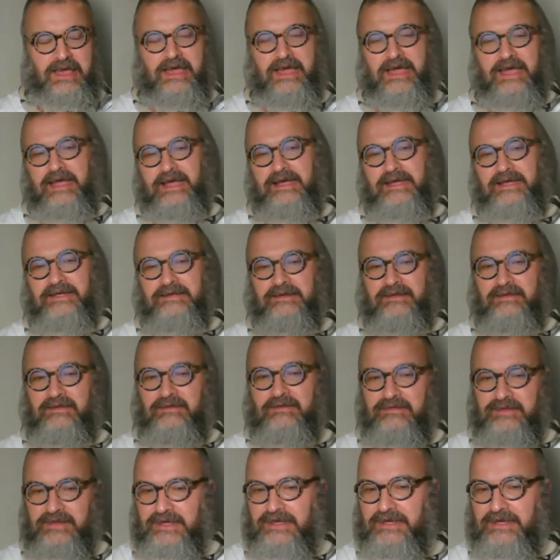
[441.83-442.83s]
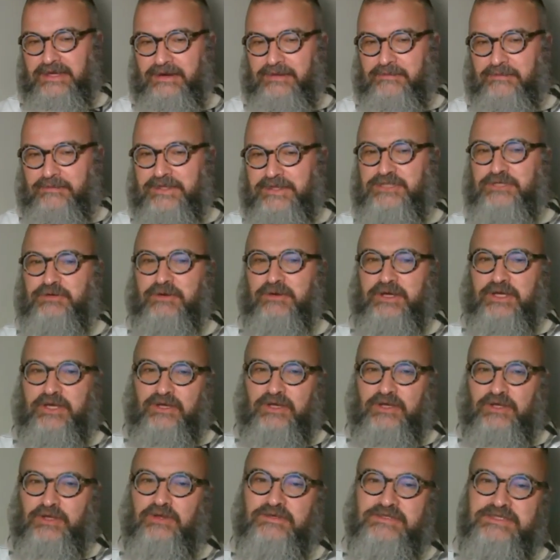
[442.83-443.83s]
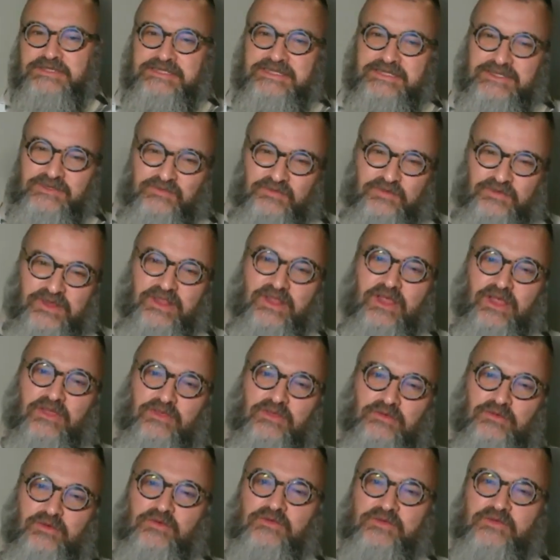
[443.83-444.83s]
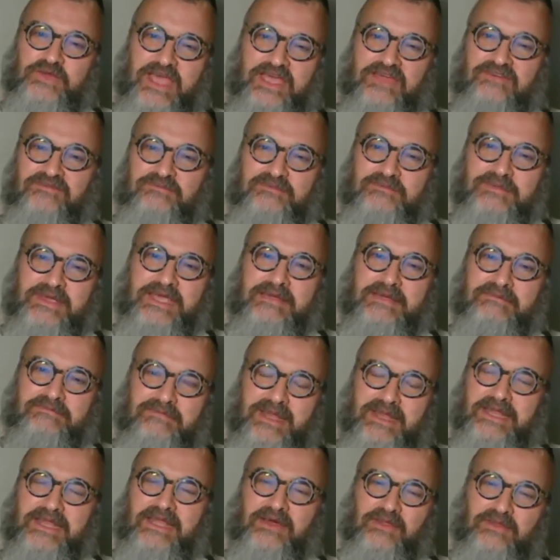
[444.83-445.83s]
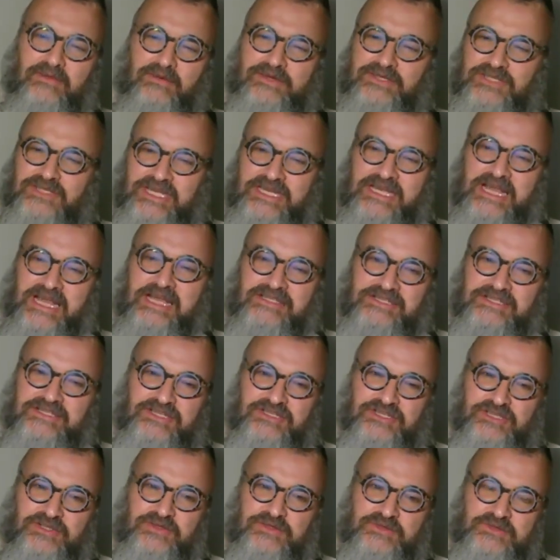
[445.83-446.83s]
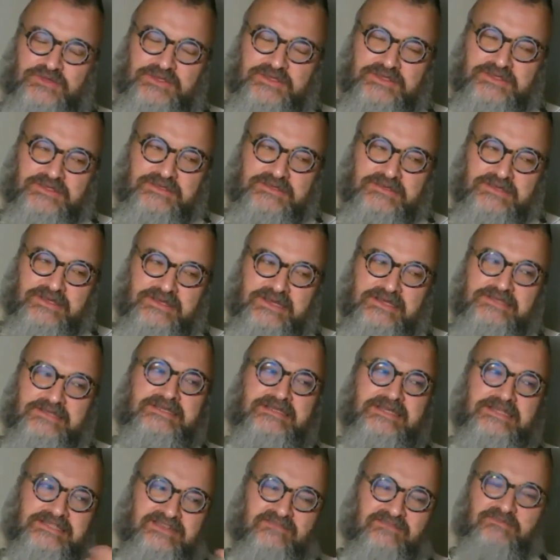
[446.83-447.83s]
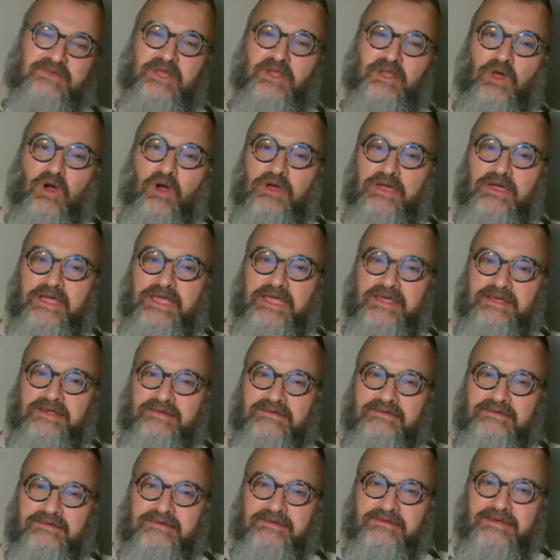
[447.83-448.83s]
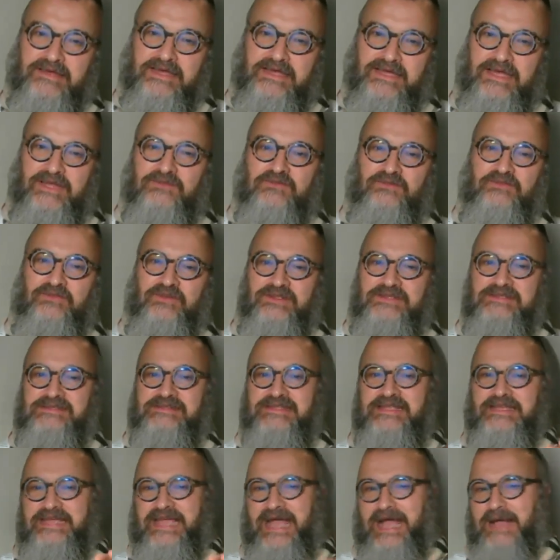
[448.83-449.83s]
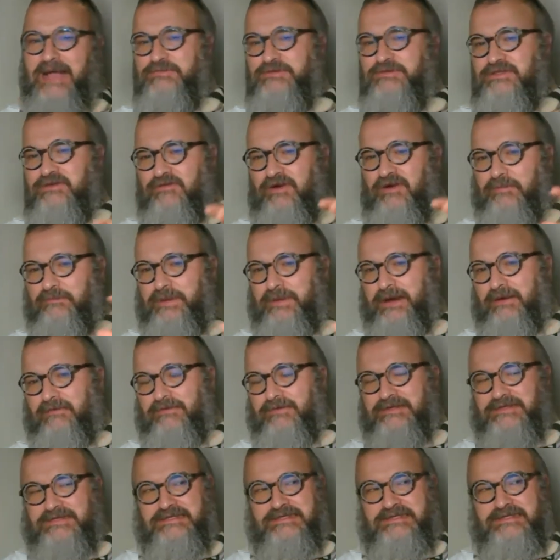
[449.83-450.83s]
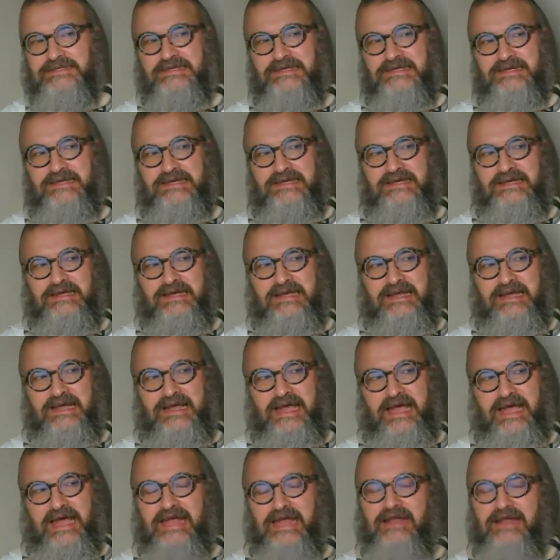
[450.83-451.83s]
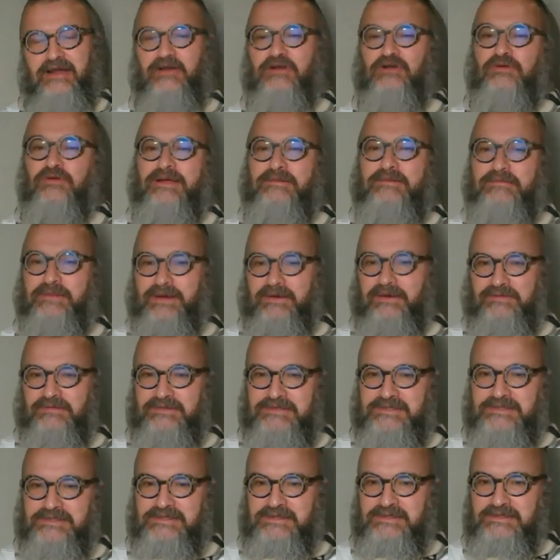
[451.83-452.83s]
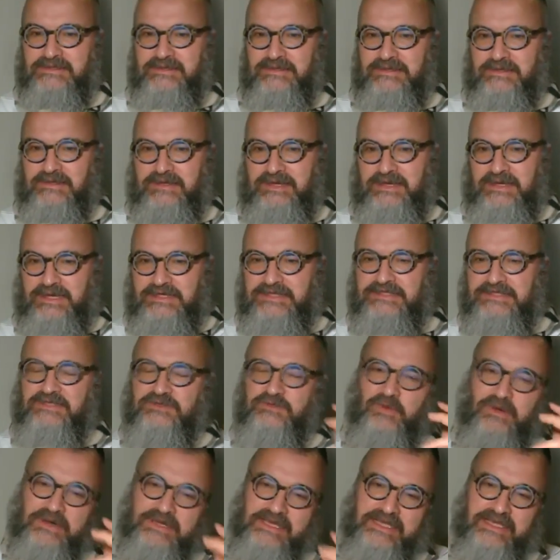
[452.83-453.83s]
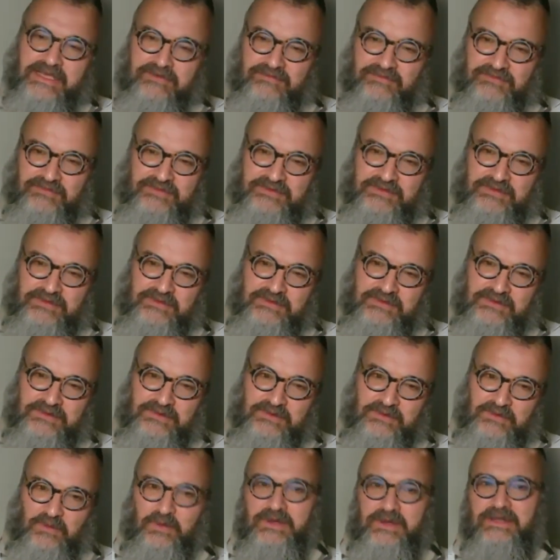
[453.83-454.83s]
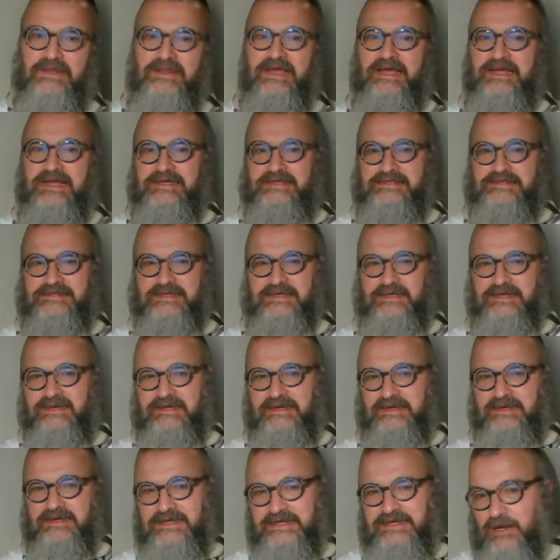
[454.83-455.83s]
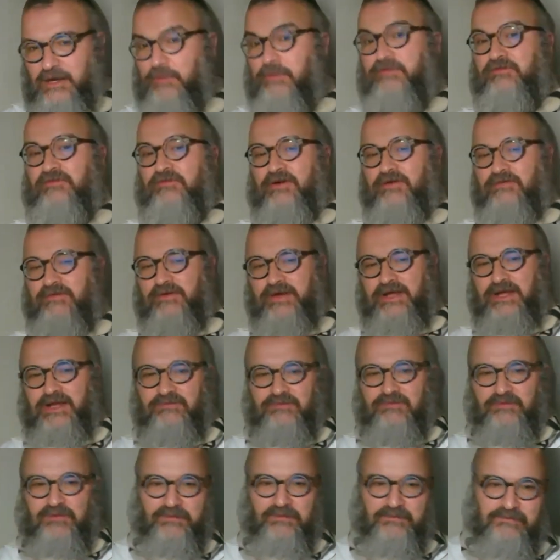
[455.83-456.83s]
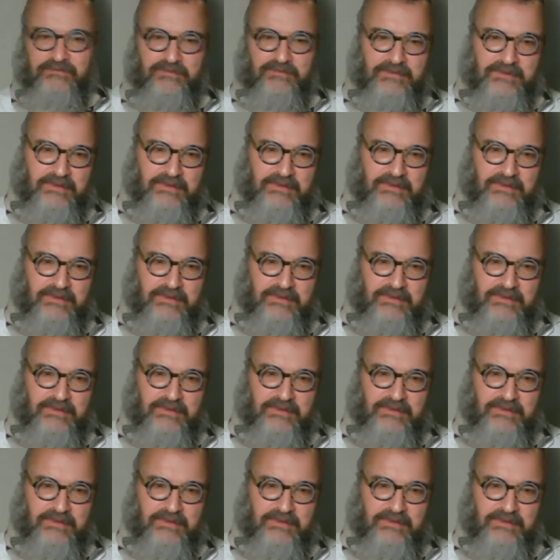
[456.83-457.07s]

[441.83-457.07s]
And the obituary concludes, he says, Fiddler on the Roof gave me and many other Ashkenazi Jews a sense of belonging. It fills the gaps of our parents and our grandparents. He says, what a gift, what a legacy. I'll be forever grateful.